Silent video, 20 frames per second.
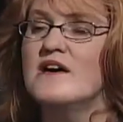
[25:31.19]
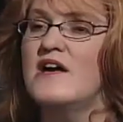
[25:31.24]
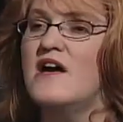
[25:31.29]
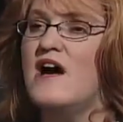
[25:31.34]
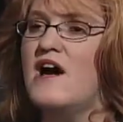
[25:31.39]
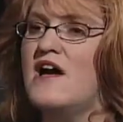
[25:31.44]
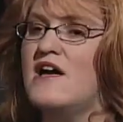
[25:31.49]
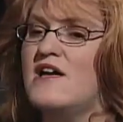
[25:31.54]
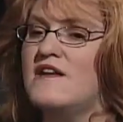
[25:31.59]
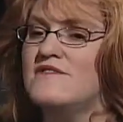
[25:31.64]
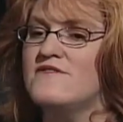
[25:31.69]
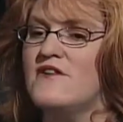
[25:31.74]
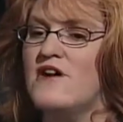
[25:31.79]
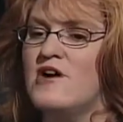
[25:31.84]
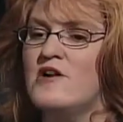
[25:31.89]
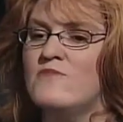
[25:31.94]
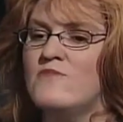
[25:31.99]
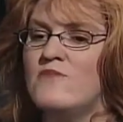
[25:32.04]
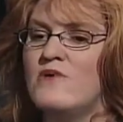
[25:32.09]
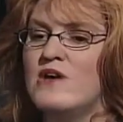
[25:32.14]
And
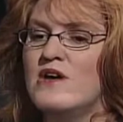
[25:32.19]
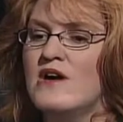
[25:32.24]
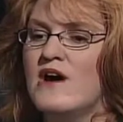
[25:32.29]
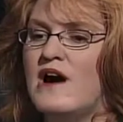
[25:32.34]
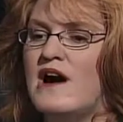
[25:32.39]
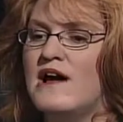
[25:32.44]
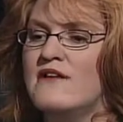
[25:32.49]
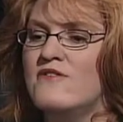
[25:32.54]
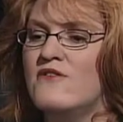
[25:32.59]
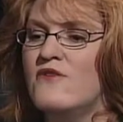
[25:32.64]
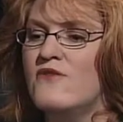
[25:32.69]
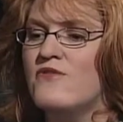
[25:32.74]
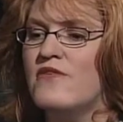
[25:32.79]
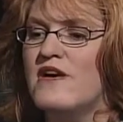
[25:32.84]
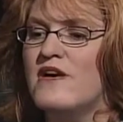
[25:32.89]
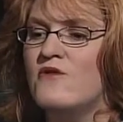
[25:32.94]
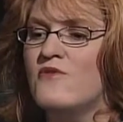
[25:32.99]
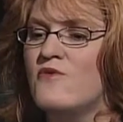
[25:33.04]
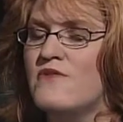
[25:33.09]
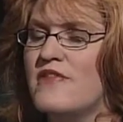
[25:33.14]
um, I know
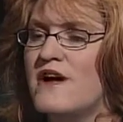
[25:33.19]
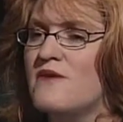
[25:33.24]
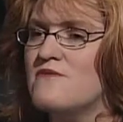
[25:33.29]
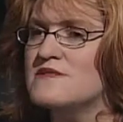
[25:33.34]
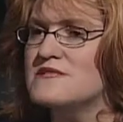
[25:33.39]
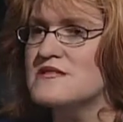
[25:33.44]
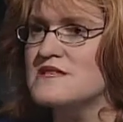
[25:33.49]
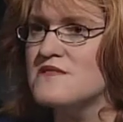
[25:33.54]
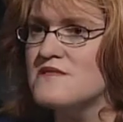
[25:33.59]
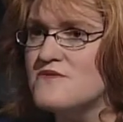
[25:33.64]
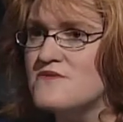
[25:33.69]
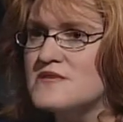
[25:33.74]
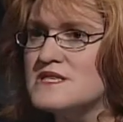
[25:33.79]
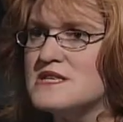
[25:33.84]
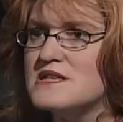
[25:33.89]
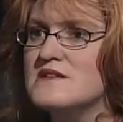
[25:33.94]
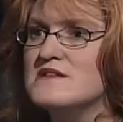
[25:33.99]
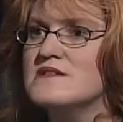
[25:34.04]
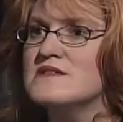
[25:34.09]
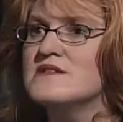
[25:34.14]
that when I was at
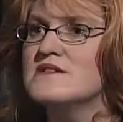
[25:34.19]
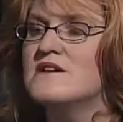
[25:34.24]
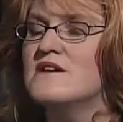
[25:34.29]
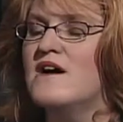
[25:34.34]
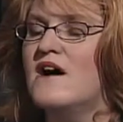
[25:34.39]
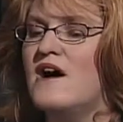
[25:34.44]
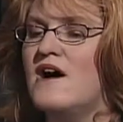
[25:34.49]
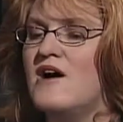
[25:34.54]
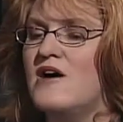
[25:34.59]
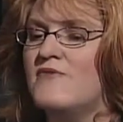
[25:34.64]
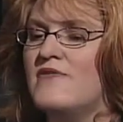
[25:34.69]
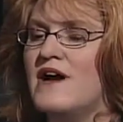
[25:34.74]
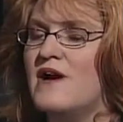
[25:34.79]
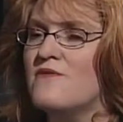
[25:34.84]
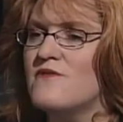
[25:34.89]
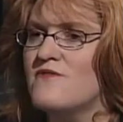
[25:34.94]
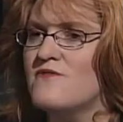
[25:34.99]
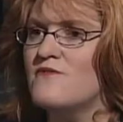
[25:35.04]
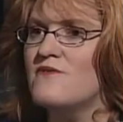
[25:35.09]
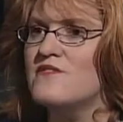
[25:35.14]
Lucent, uh, that
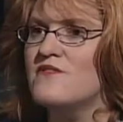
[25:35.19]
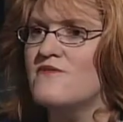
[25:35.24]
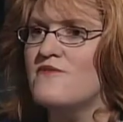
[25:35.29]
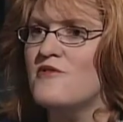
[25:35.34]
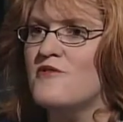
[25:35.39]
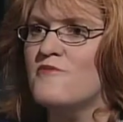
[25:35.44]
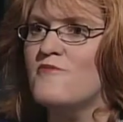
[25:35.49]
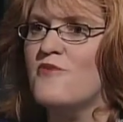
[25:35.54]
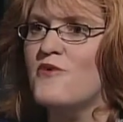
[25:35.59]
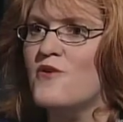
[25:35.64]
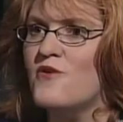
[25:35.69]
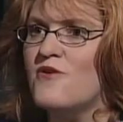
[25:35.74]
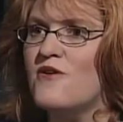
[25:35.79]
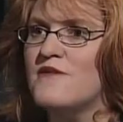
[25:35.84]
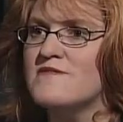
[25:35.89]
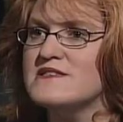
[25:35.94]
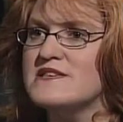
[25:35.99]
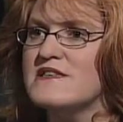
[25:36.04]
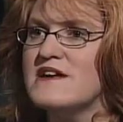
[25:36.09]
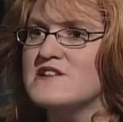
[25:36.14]
was one of the
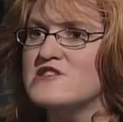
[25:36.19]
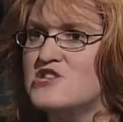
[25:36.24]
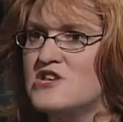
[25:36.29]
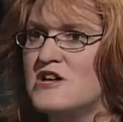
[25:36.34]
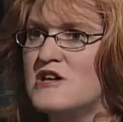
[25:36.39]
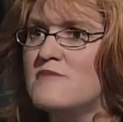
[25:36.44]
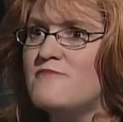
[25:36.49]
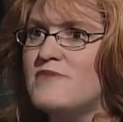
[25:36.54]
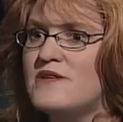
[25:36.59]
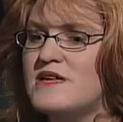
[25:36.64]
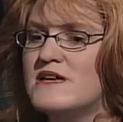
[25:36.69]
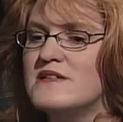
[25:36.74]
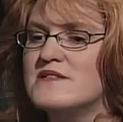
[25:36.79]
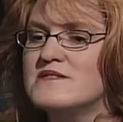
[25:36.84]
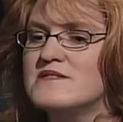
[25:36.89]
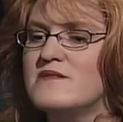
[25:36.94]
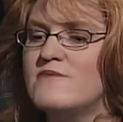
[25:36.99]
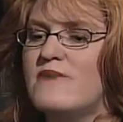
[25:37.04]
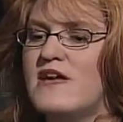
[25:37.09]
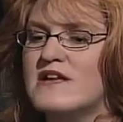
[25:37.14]
programs that I championed
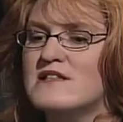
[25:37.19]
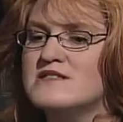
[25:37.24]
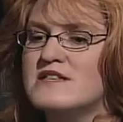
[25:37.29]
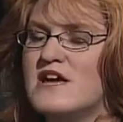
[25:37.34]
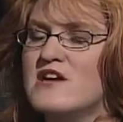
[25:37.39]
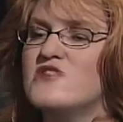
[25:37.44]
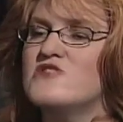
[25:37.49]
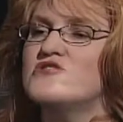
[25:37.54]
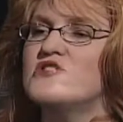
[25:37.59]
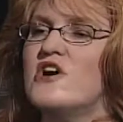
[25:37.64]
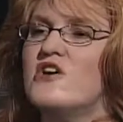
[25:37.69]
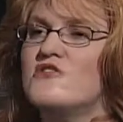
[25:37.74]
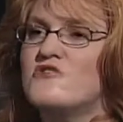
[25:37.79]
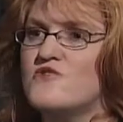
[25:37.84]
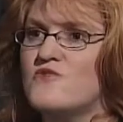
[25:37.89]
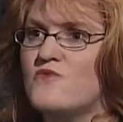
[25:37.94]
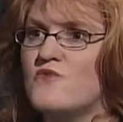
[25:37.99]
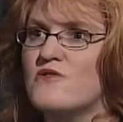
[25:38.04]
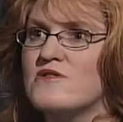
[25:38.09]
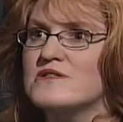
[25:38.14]
to make Take Your Daughter
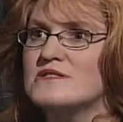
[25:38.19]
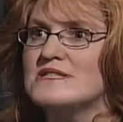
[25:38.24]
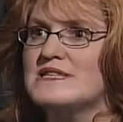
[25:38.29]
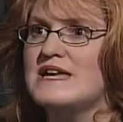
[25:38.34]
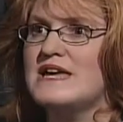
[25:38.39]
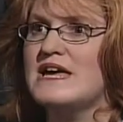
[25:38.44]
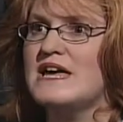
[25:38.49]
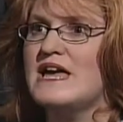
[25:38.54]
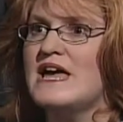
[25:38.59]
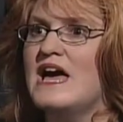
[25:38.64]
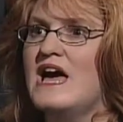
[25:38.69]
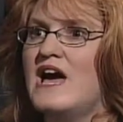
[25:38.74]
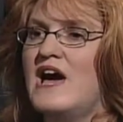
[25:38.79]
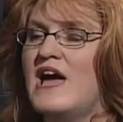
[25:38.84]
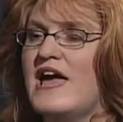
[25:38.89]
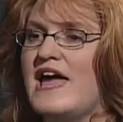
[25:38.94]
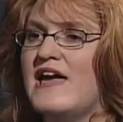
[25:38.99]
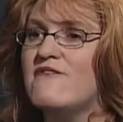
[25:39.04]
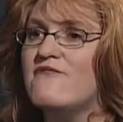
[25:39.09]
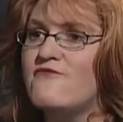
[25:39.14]
to Work Day
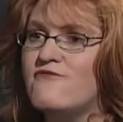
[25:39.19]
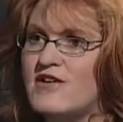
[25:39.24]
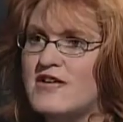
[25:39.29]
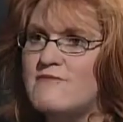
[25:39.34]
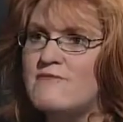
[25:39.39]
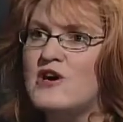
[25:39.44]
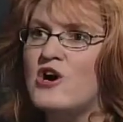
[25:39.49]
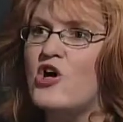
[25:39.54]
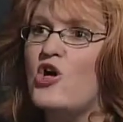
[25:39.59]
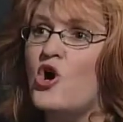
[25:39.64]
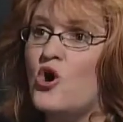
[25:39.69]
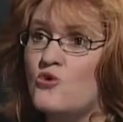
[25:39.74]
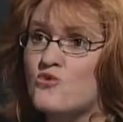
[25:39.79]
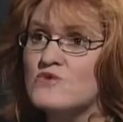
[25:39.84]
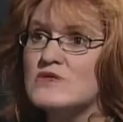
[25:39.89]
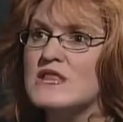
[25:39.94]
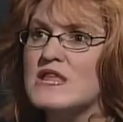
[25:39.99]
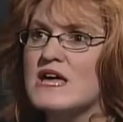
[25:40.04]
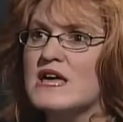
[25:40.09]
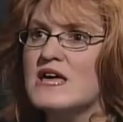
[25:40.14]
a female
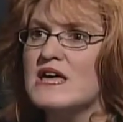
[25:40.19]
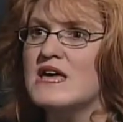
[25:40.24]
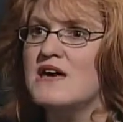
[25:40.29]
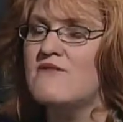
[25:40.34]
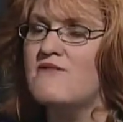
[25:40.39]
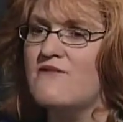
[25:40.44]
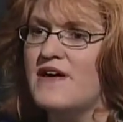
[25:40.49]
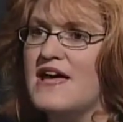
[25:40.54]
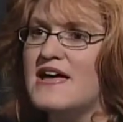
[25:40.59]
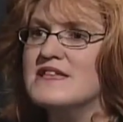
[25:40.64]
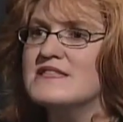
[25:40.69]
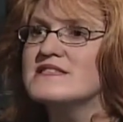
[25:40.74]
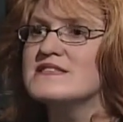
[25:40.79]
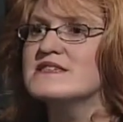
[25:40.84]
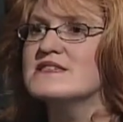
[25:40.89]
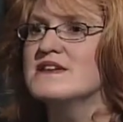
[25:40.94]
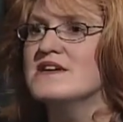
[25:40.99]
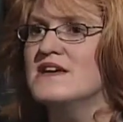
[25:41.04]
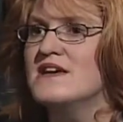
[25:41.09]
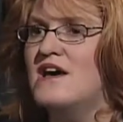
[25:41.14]
only event.
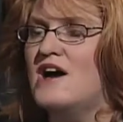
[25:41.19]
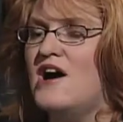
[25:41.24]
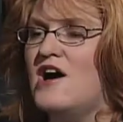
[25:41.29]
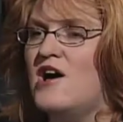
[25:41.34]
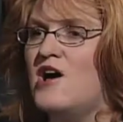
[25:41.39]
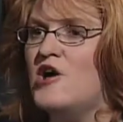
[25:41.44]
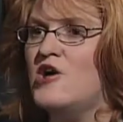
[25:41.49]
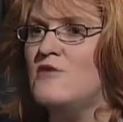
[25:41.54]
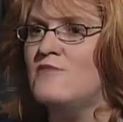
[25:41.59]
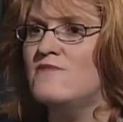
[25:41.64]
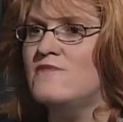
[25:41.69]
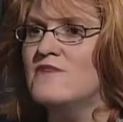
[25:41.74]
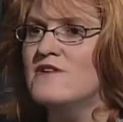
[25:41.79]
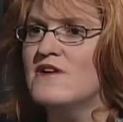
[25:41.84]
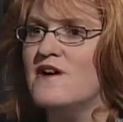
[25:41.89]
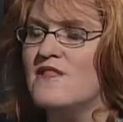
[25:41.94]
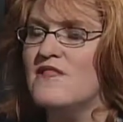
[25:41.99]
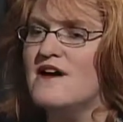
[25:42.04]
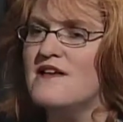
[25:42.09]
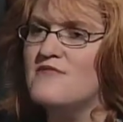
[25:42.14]
Um,
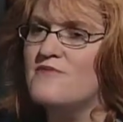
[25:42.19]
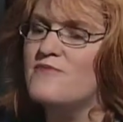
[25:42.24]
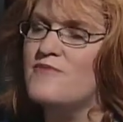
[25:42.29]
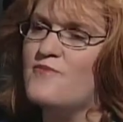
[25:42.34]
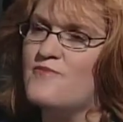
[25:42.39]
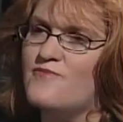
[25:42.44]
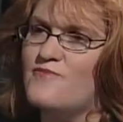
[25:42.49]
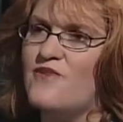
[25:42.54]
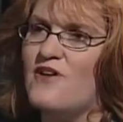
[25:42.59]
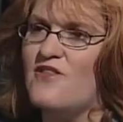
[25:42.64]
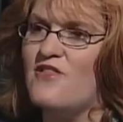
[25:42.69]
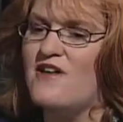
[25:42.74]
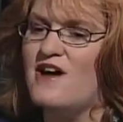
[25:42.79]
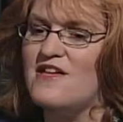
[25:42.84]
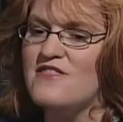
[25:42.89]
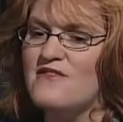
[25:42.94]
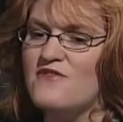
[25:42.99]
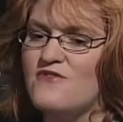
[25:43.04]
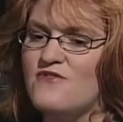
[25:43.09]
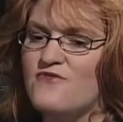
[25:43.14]
a, lot of, a
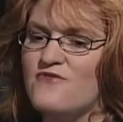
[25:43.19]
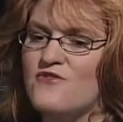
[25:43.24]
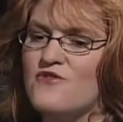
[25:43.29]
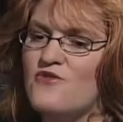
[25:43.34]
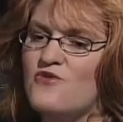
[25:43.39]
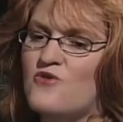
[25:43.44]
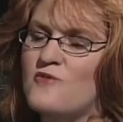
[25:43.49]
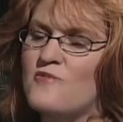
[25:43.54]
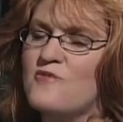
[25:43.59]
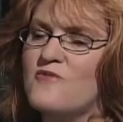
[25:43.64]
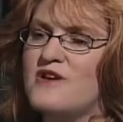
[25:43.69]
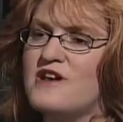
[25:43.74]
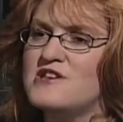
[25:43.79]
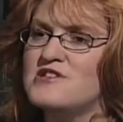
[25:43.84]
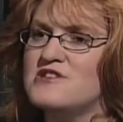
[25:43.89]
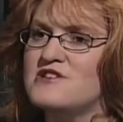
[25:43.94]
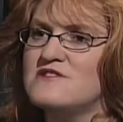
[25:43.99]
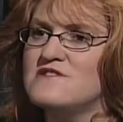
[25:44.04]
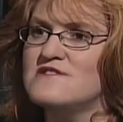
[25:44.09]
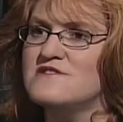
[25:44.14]
lot of
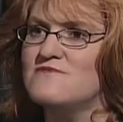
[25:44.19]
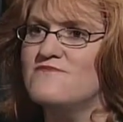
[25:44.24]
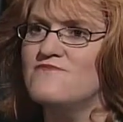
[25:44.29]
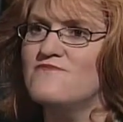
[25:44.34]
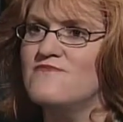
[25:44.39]
corporations